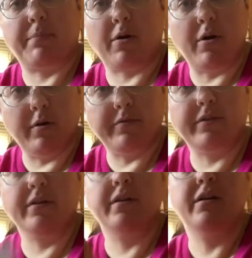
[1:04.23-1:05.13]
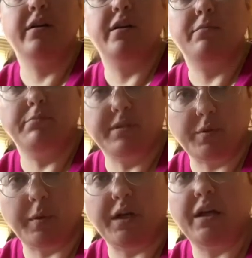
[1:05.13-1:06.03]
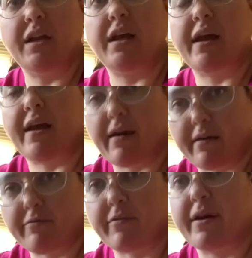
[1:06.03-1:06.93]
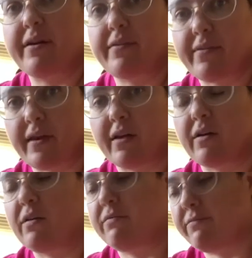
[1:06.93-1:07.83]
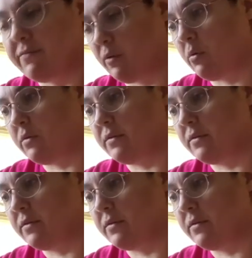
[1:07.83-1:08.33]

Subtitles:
over between every single fold.